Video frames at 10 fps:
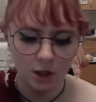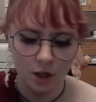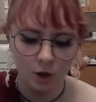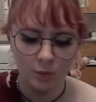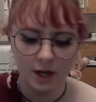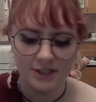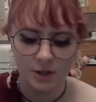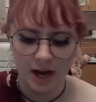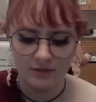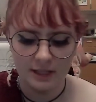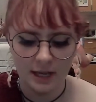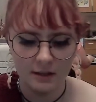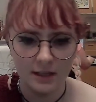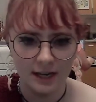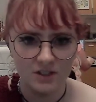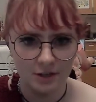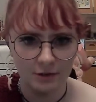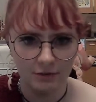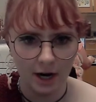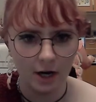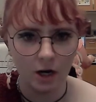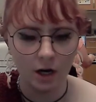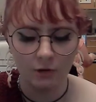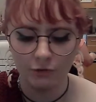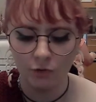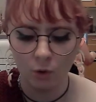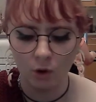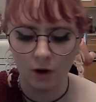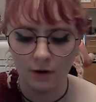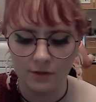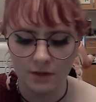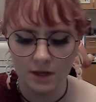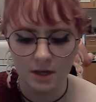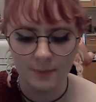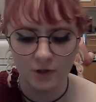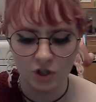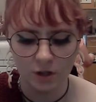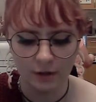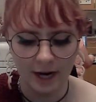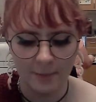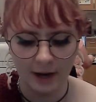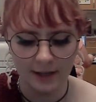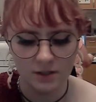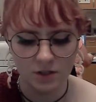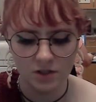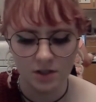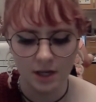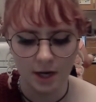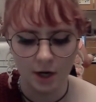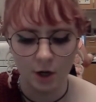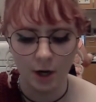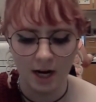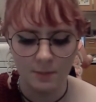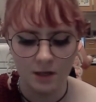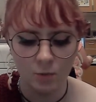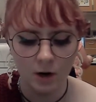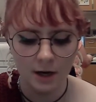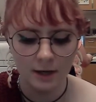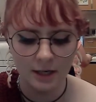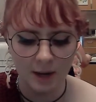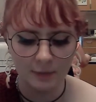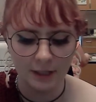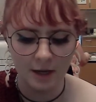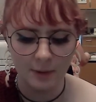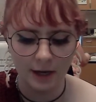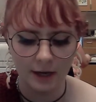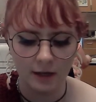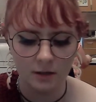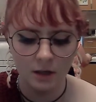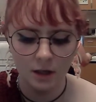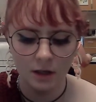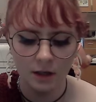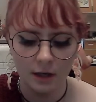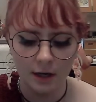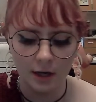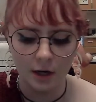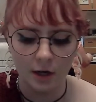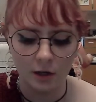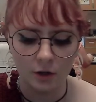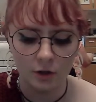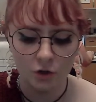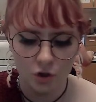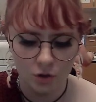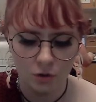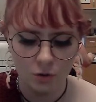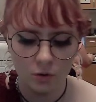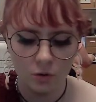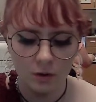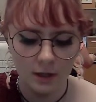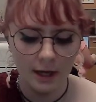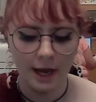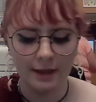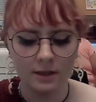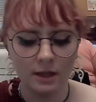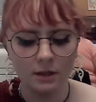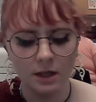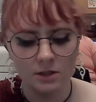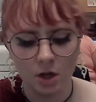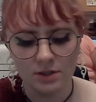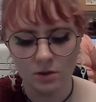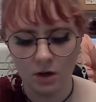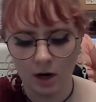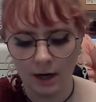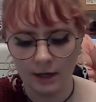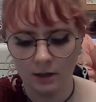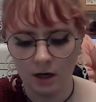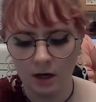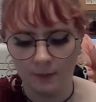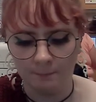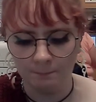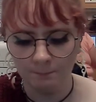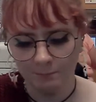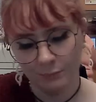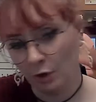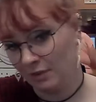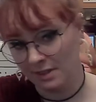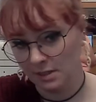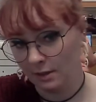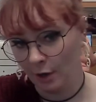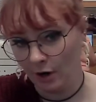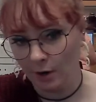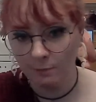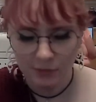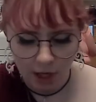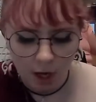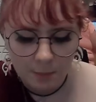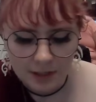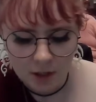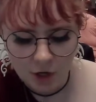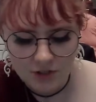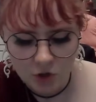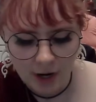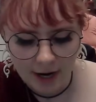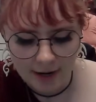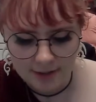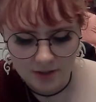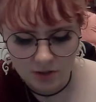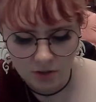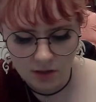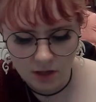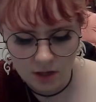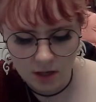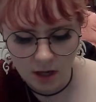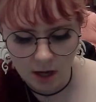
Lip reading: We also have, again, the identifier for the particular iPads. This is the Air IP1, Apple iPad Air 2, and then it's also got our fancy logo, but it also has the